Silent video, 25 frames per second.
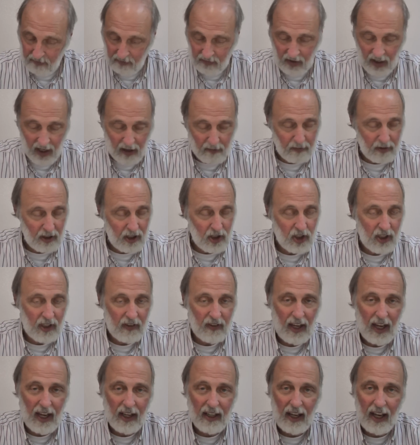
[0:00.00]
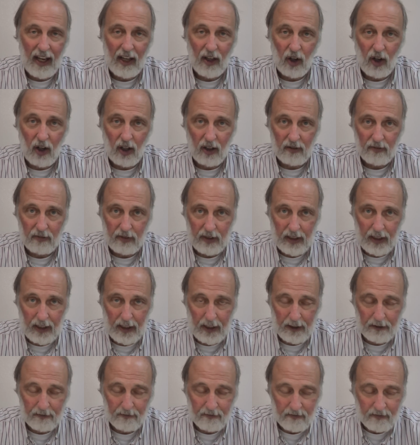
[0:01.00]
not budging that at all.
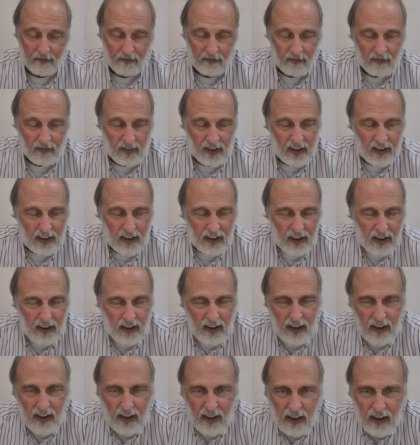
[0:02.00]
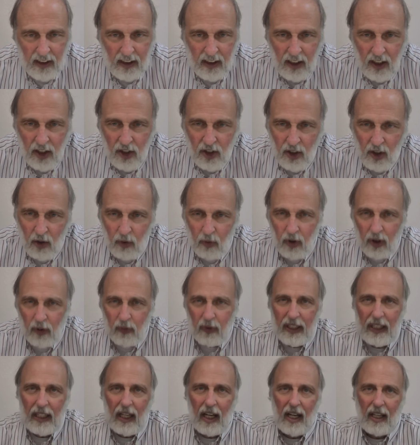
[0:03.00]
Okay? So what do we
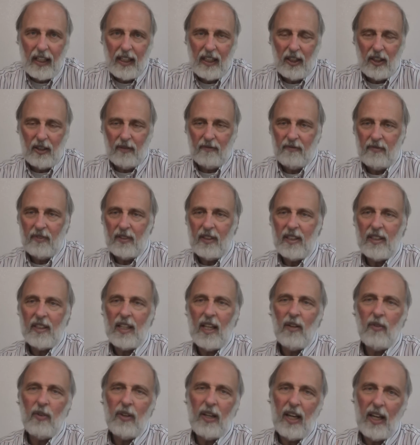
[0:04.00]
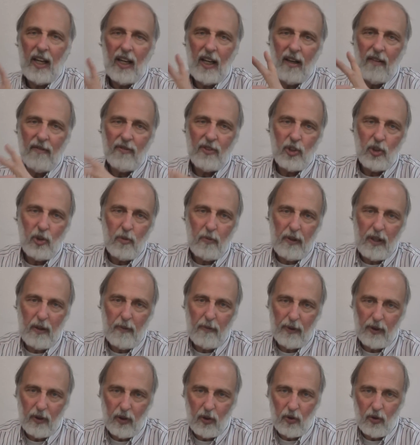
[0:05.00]
got here? Let's say we have two
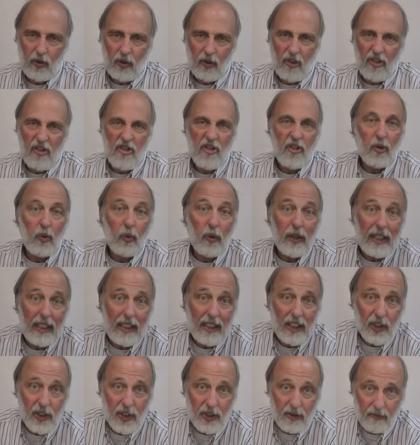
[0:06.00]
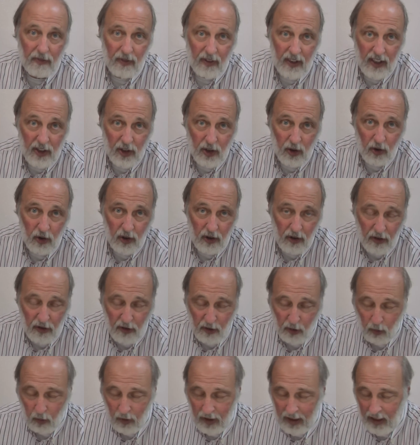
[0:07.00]
people who are 3s. They score a
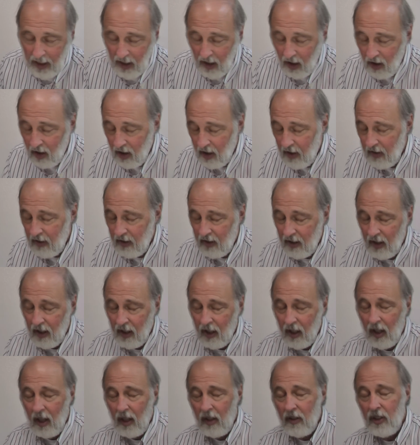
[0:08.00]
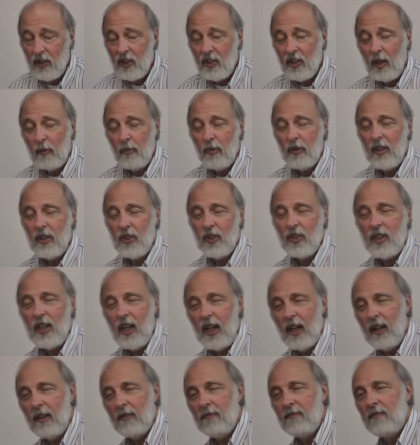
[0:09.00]
3 on the stubbornness
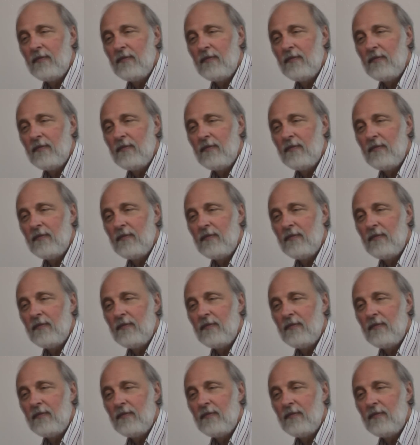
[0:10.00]
scale.